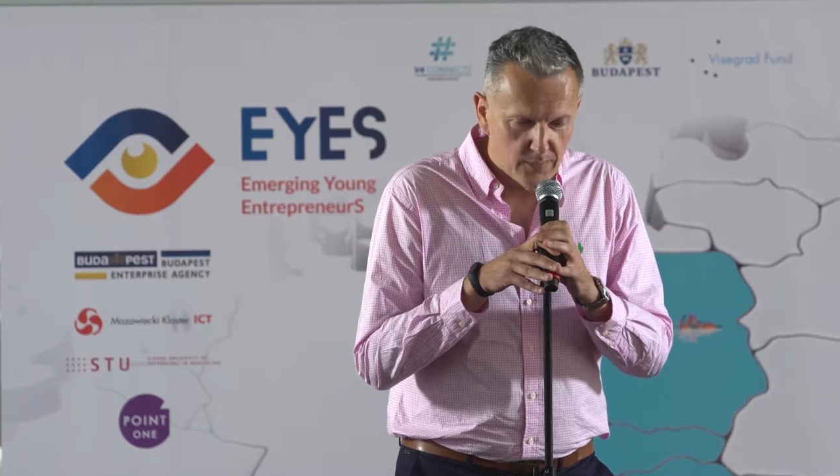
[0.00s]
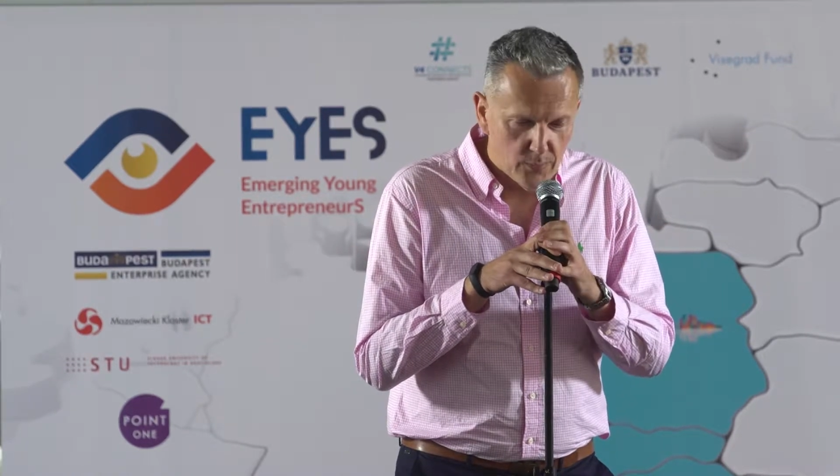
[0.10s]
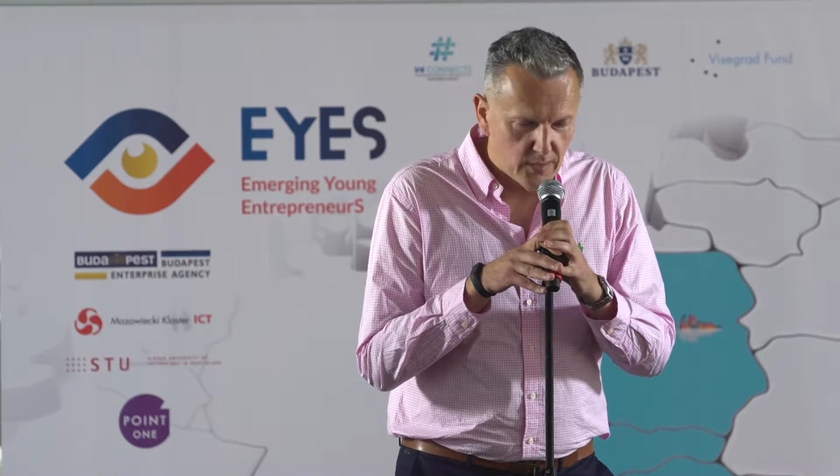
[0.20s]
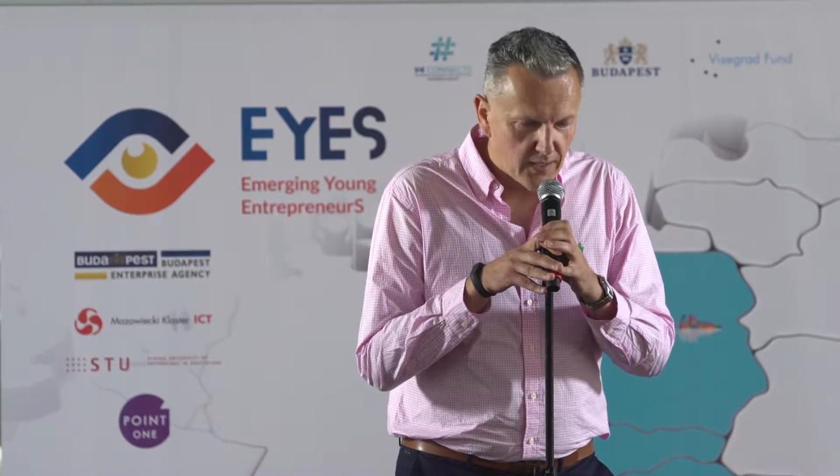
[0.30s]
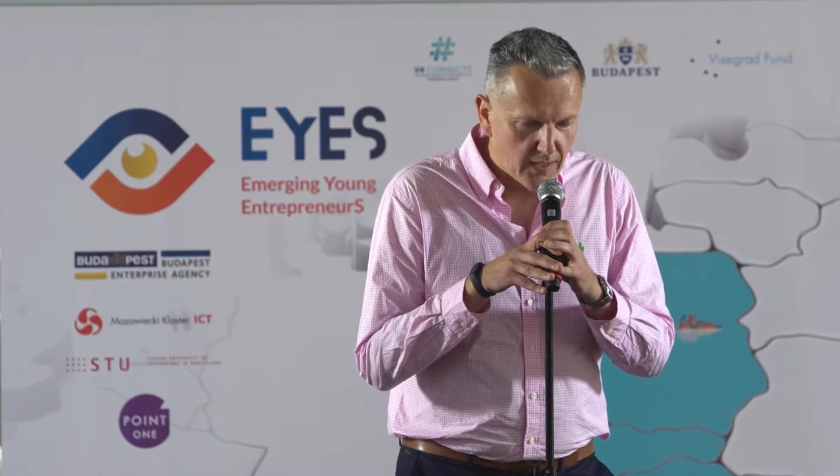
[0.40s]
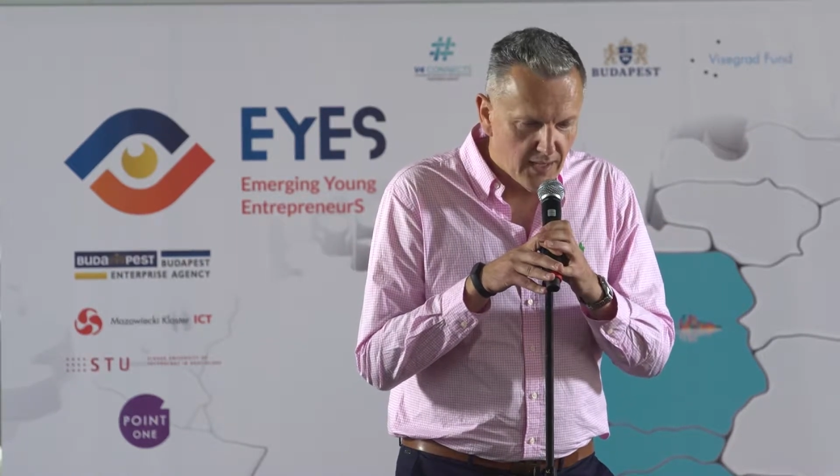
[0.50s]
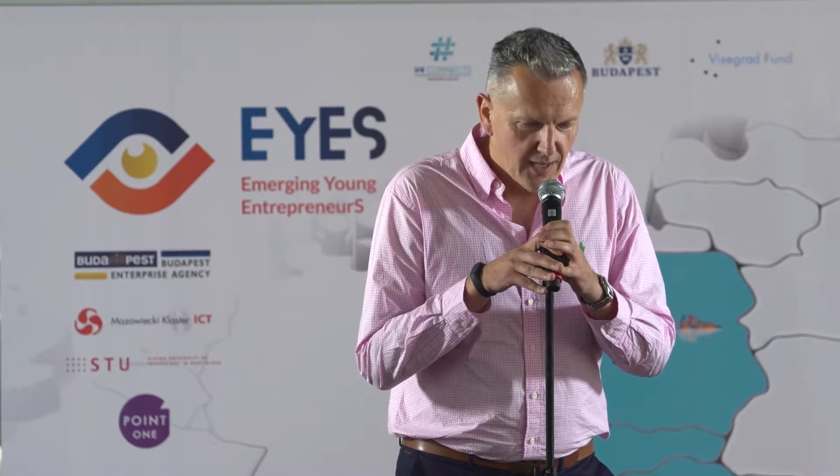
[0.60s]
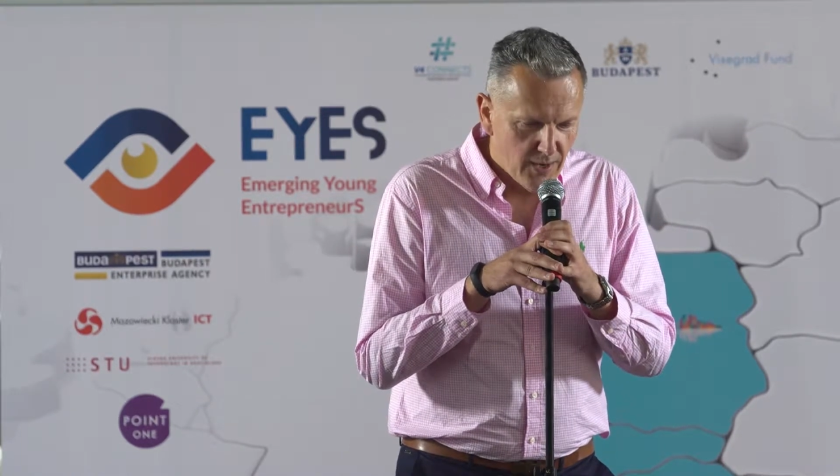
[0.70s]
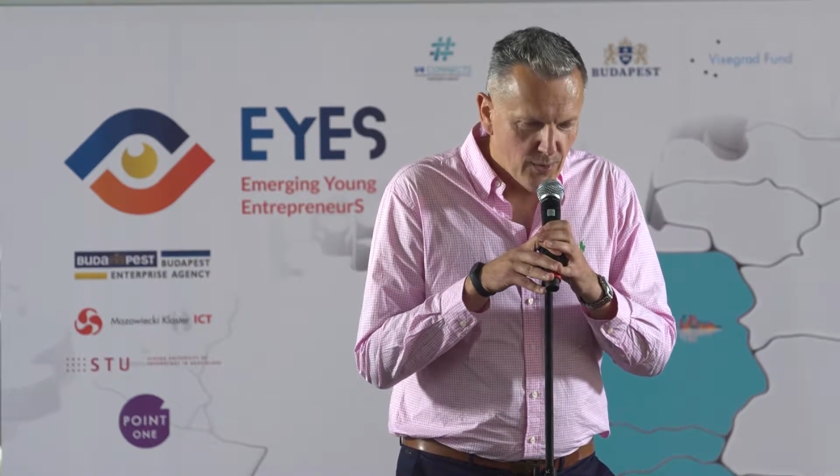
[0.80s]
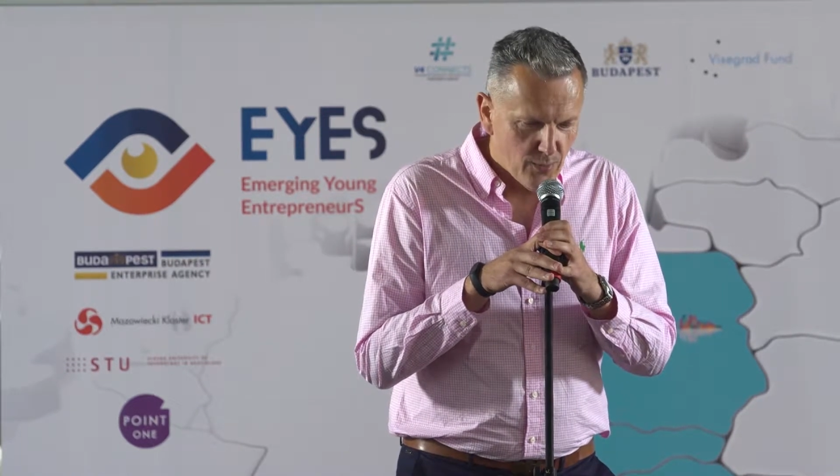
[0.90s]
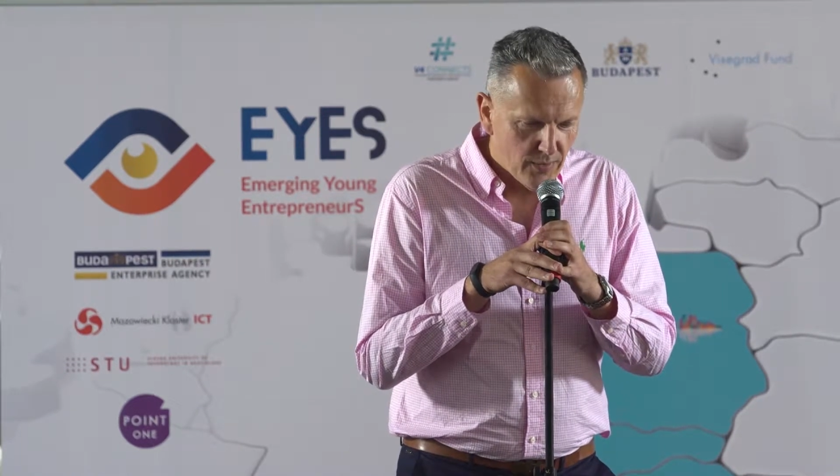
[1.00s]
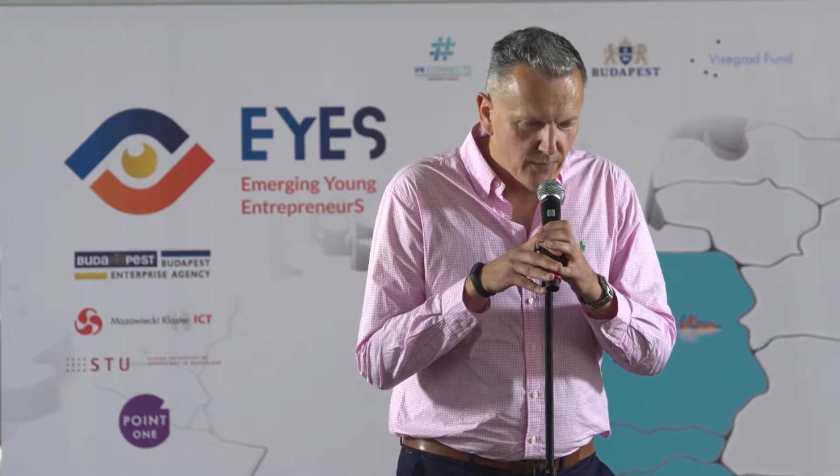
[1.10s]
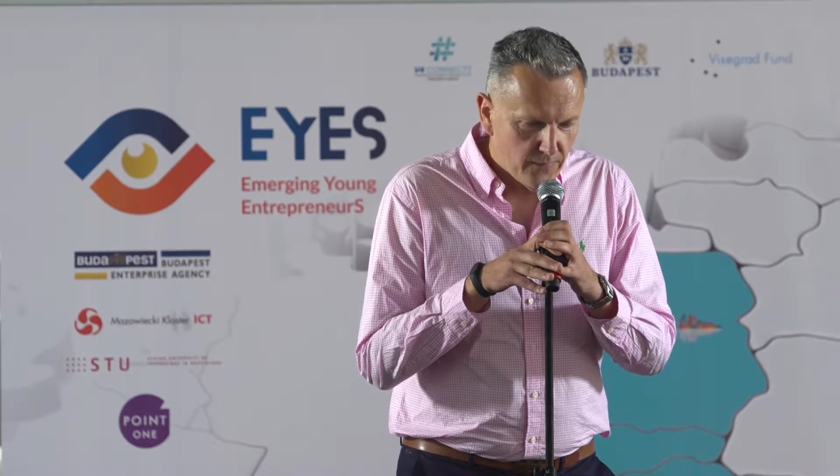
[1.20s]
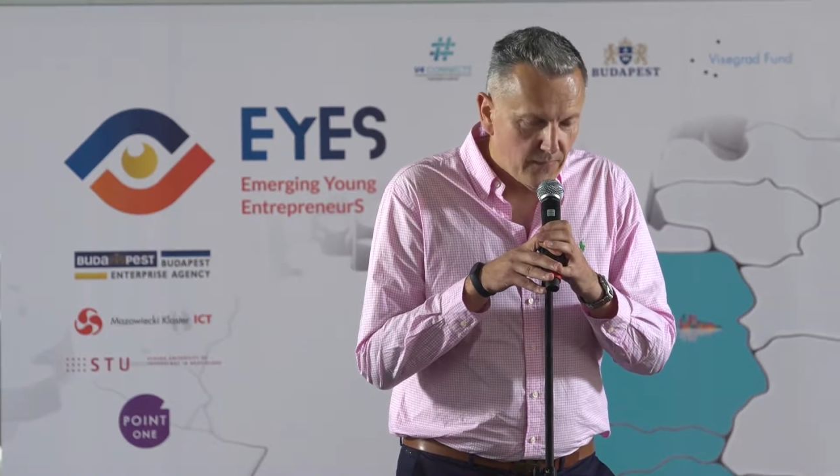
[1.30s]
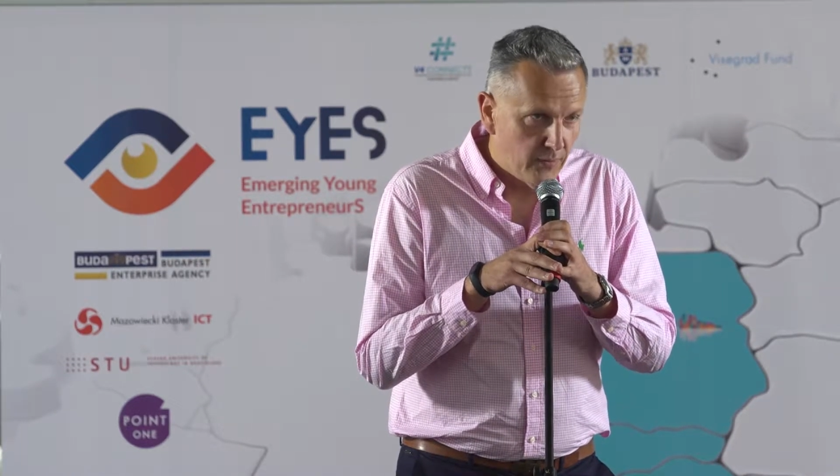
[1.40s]
we
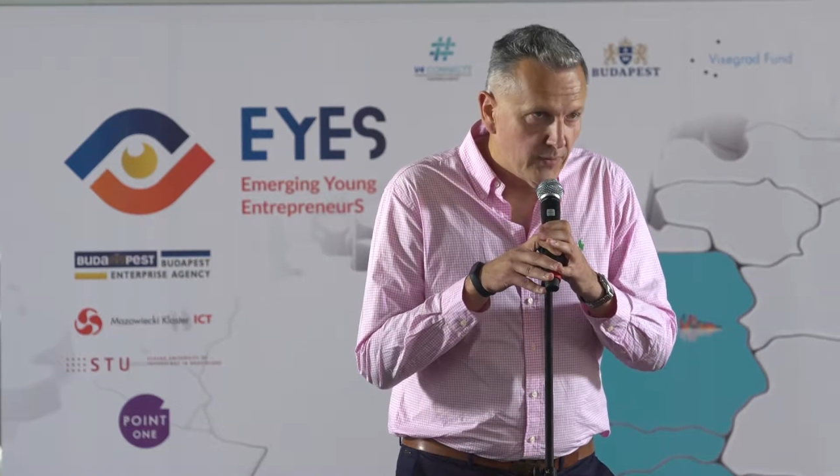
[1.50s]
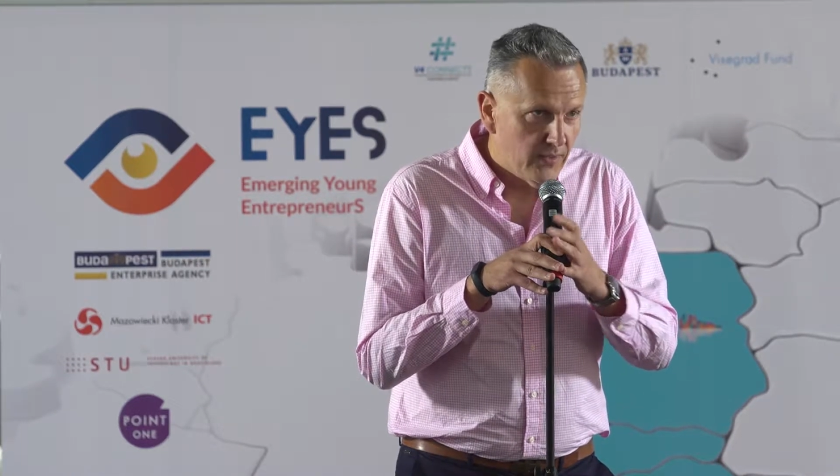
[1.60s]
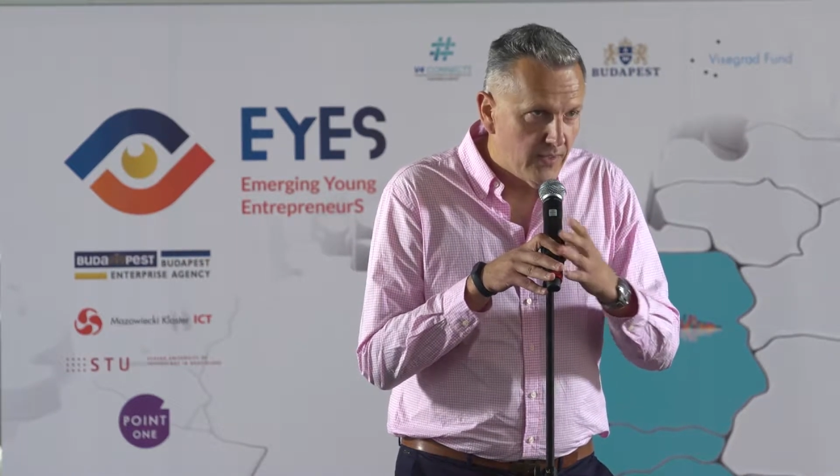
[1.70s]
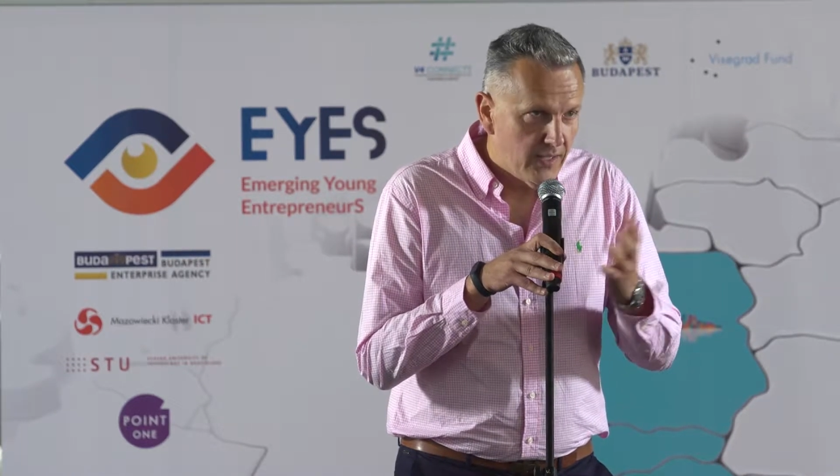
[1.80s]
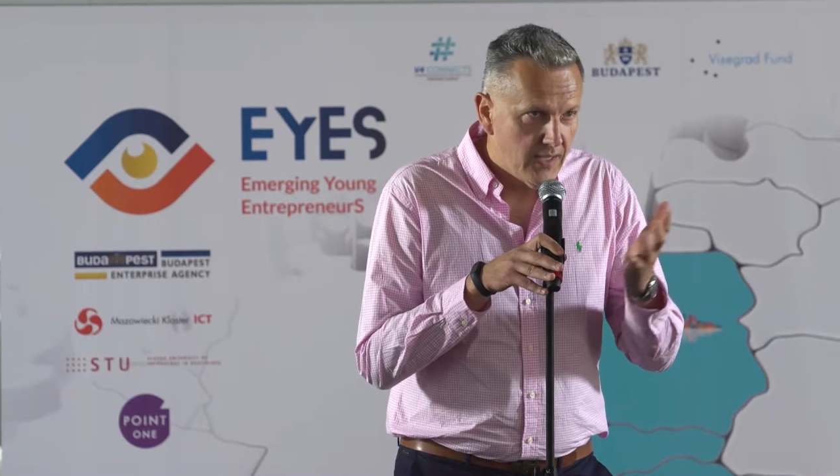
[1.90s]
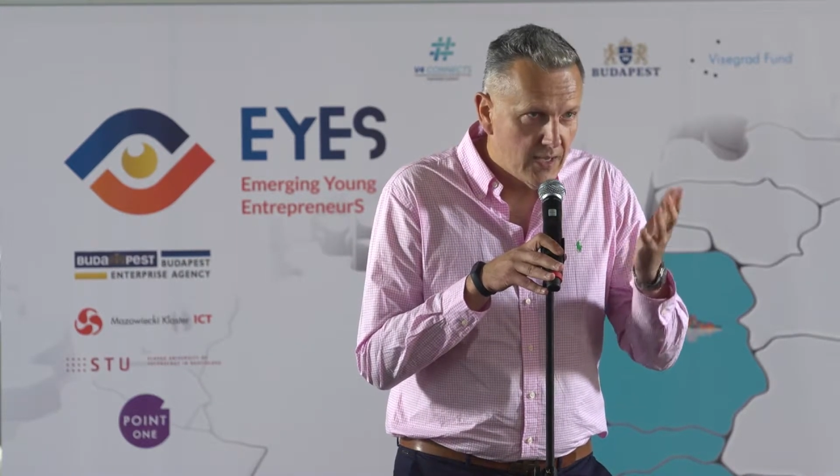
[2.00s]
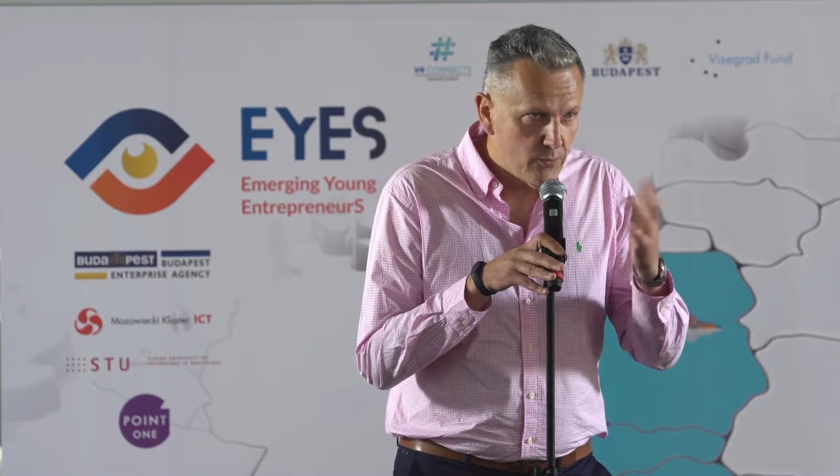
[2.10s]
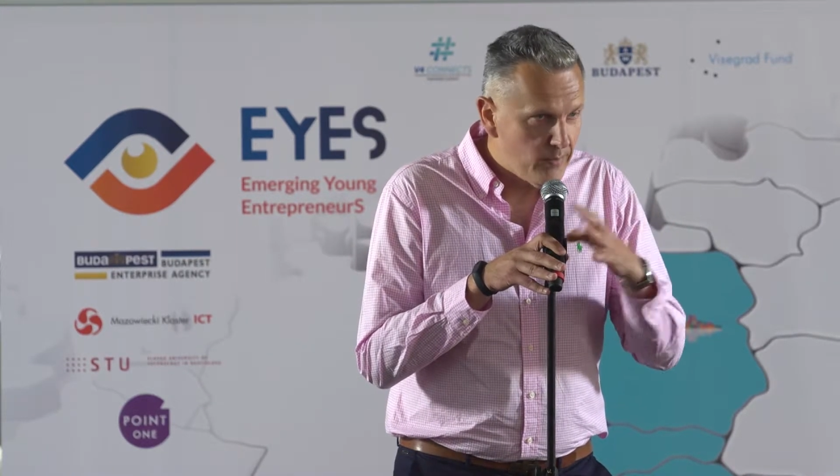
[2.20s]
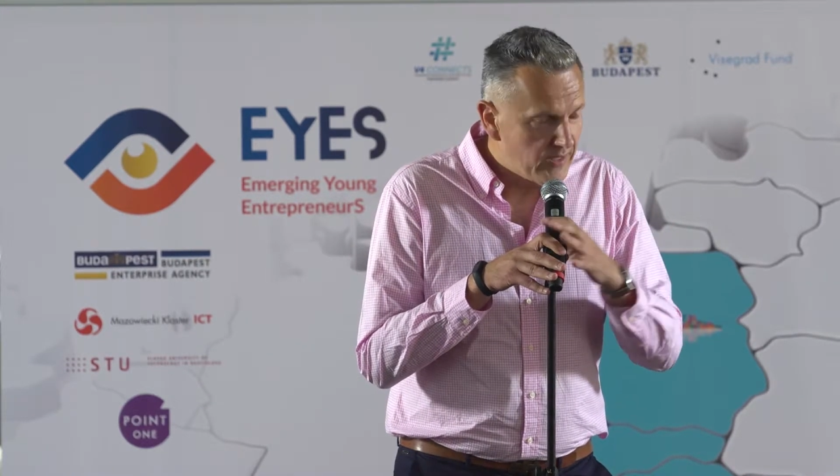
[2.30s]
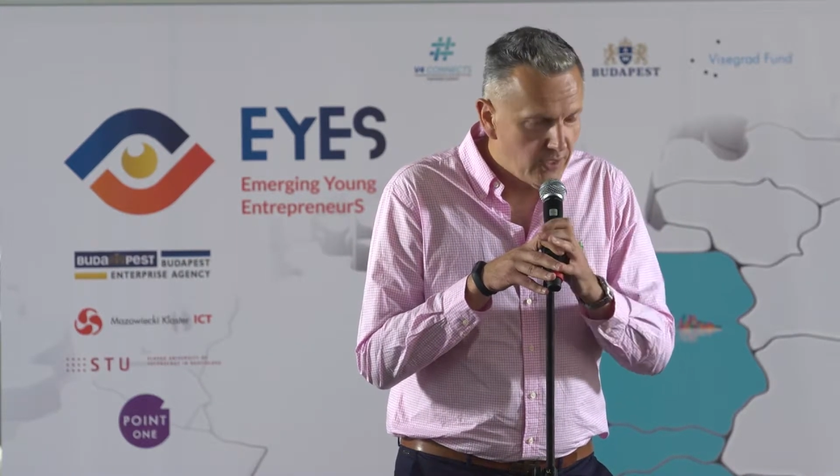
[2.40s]
meet